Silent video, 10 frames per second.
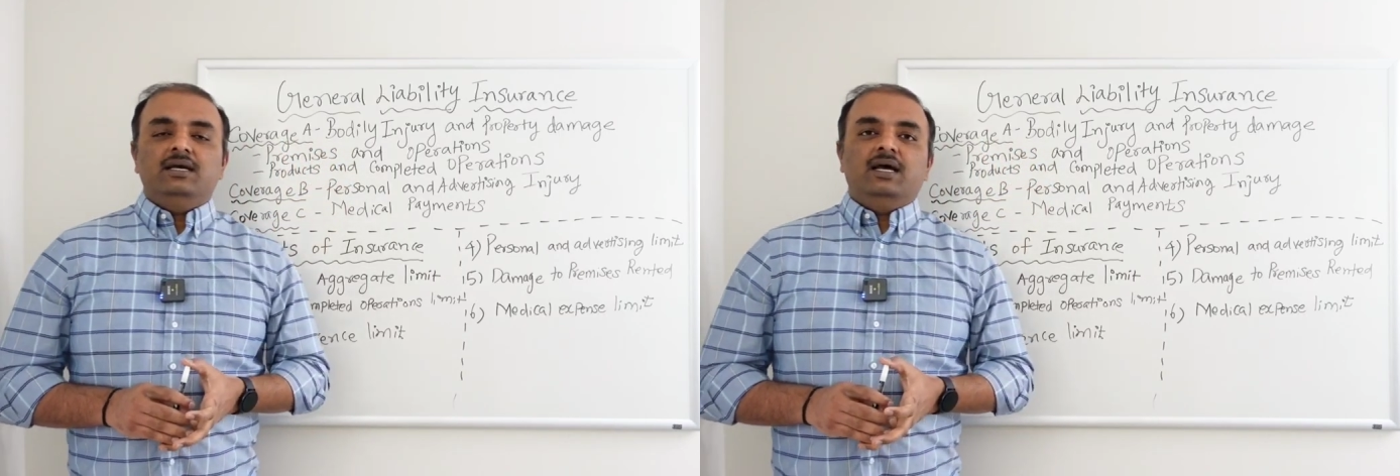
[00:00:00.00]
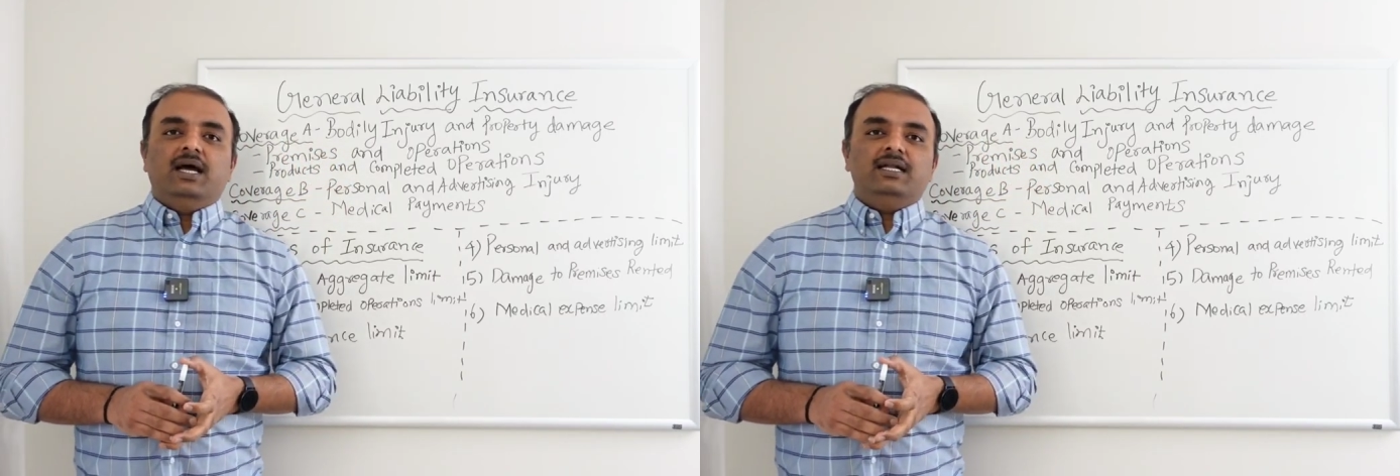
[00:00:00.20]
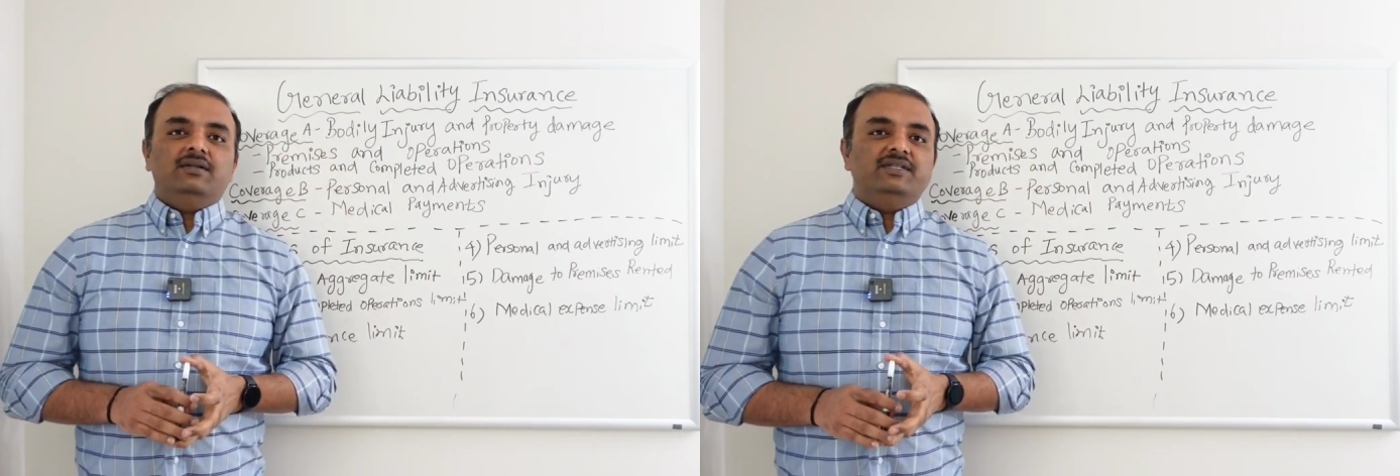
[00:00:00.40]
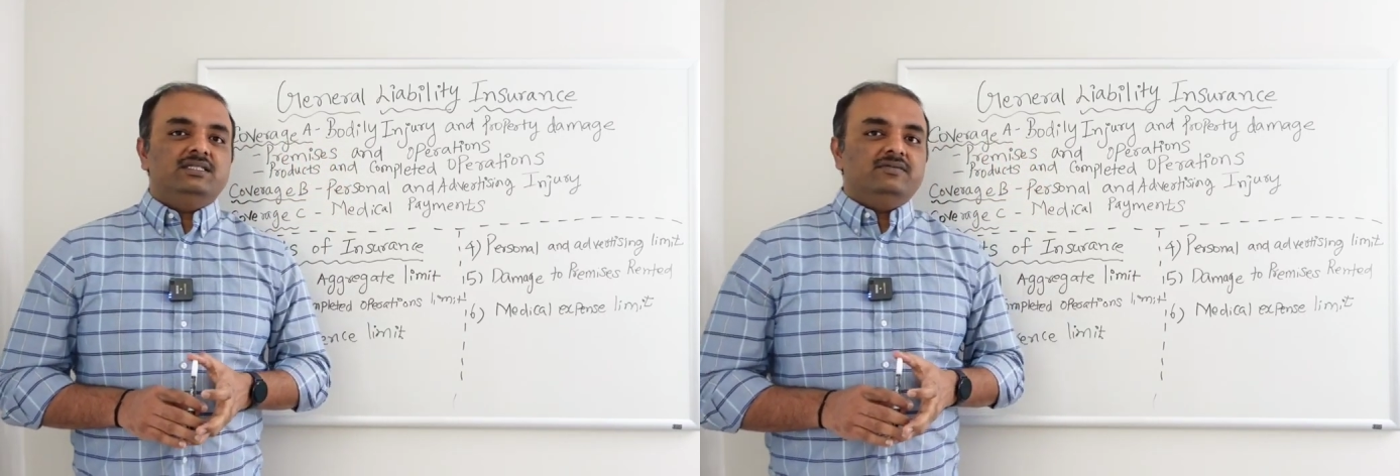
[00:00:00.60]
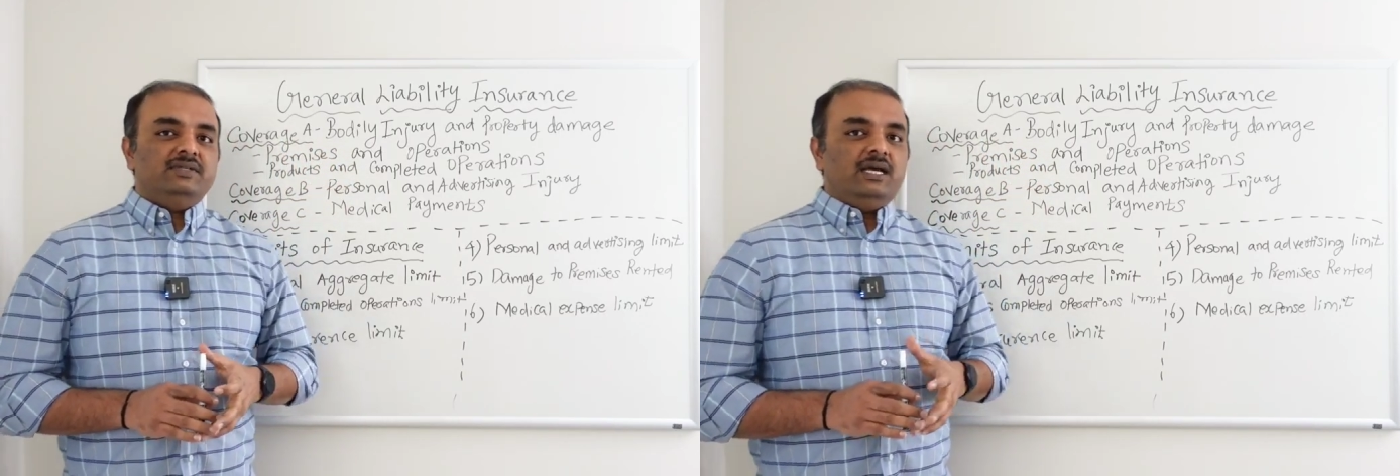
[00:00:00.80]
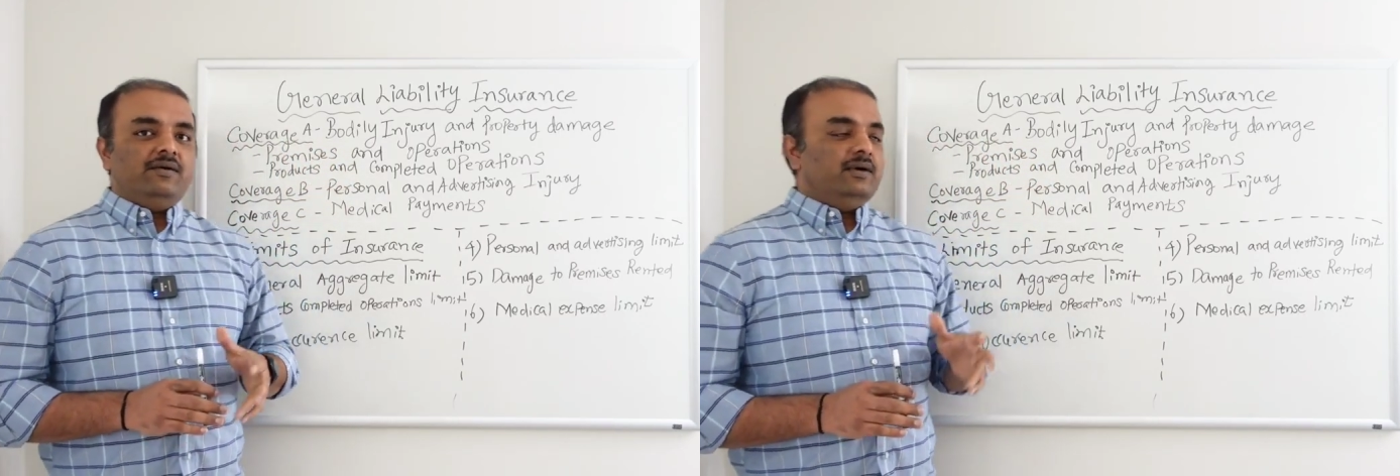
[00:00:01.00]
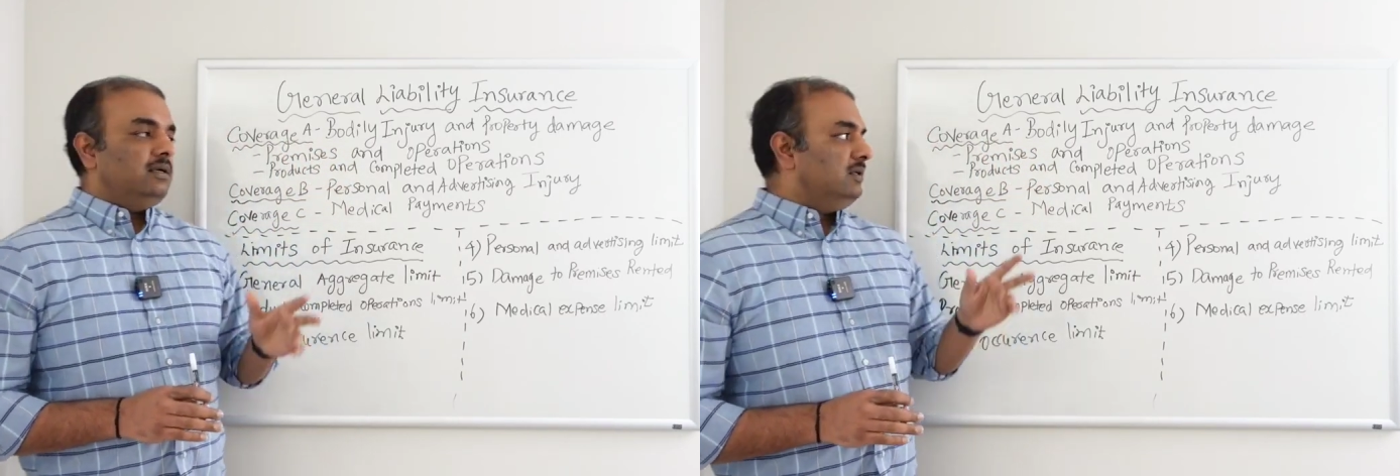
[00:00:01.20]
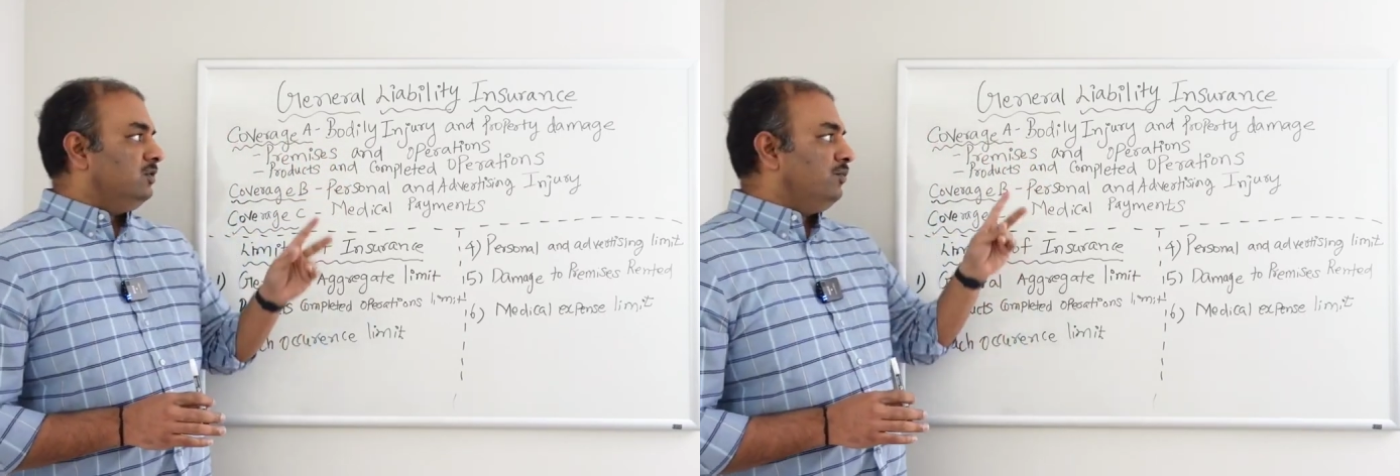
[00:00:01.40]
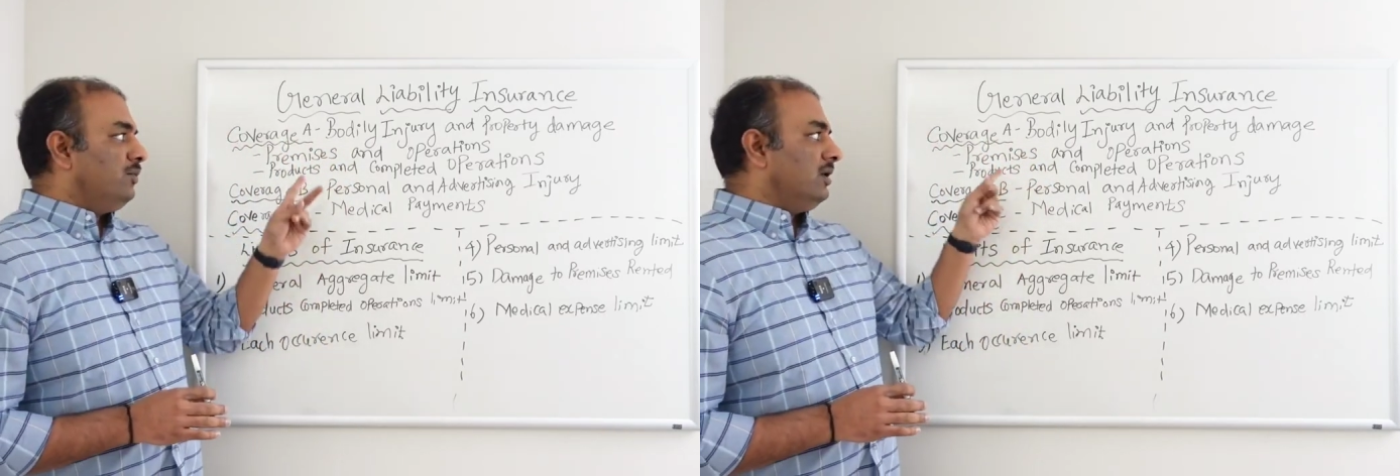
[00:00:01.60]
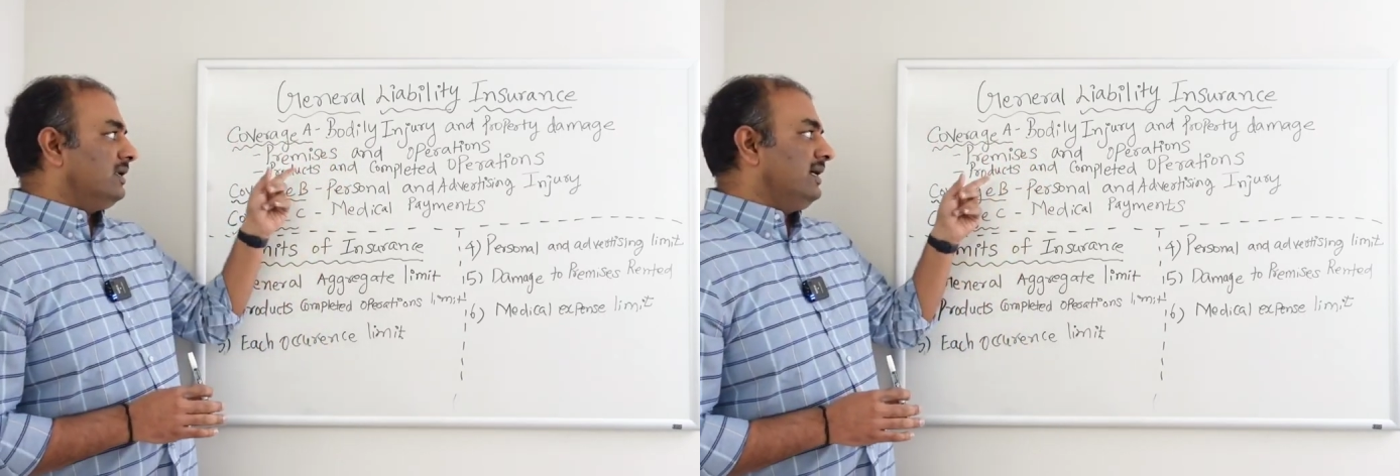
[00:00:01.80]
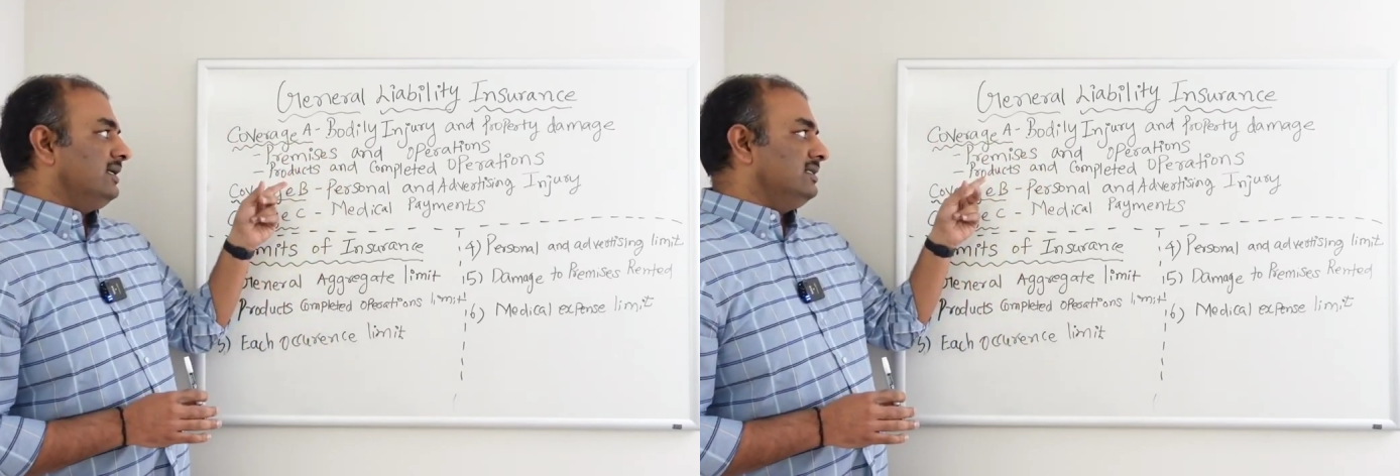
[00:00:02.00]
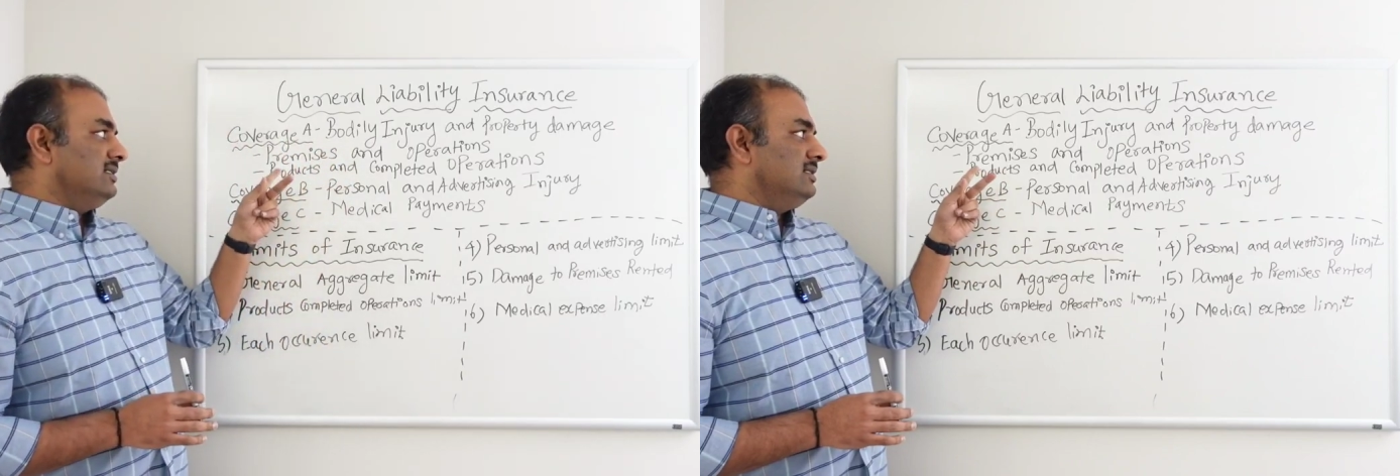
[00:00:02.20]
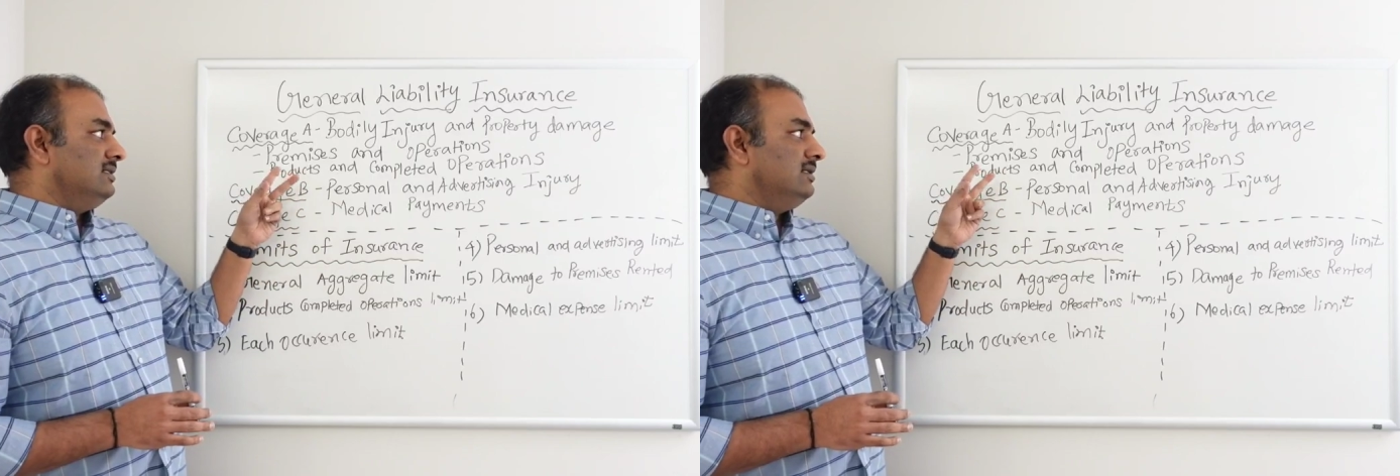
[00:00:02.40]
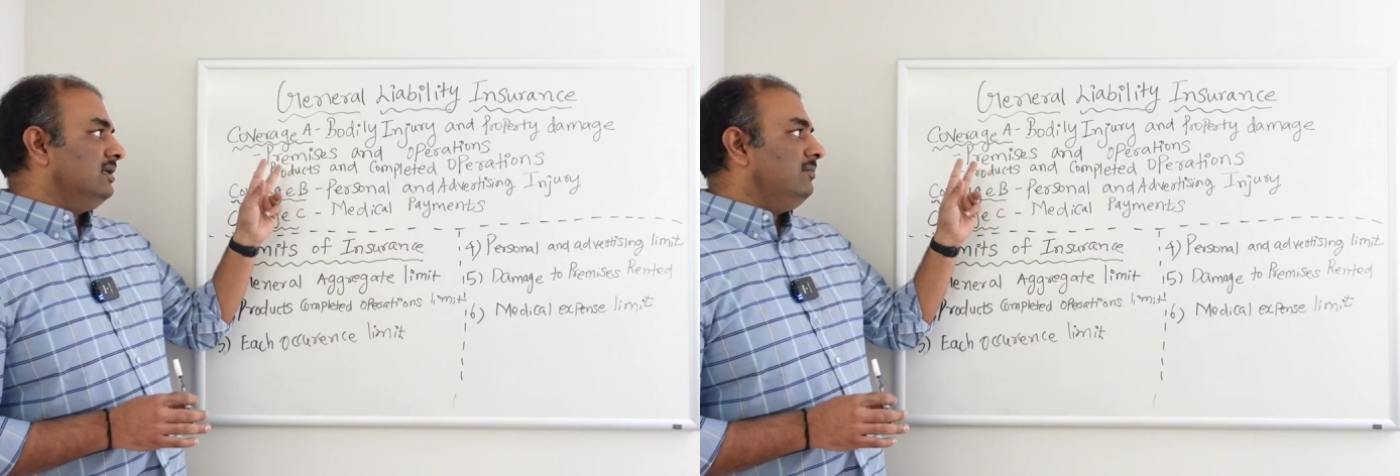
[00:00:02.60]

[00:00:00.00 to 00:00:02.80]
under which we have two broad categories: